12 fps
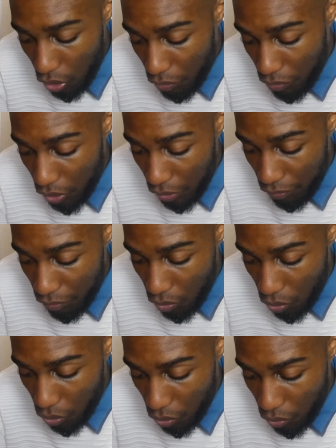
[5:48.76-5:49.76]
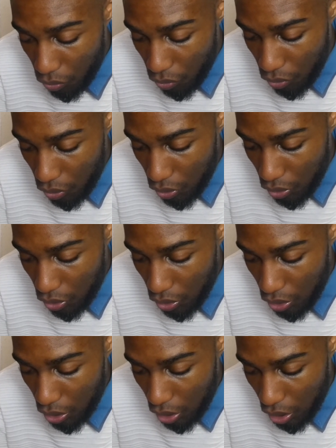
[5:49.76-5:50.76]
44,
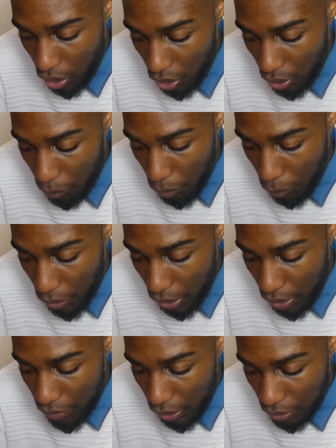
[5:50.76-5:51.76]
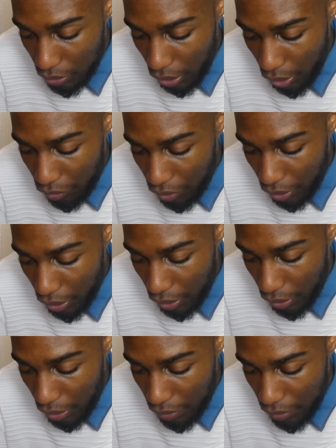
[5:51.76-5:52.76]
prepare thy chariot
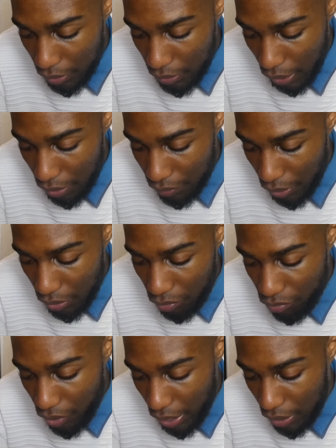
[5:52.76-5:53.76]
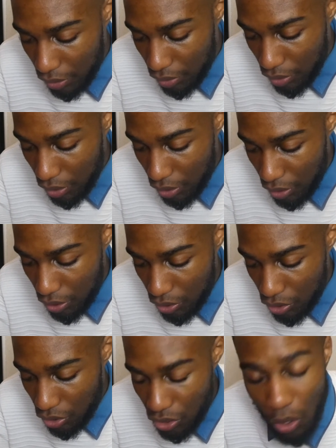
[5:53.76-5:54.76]
and get thee down, but the rain
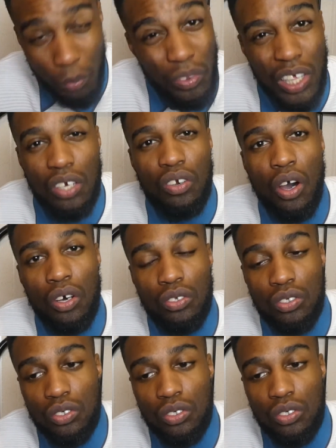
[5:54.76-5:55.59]
stop thee not.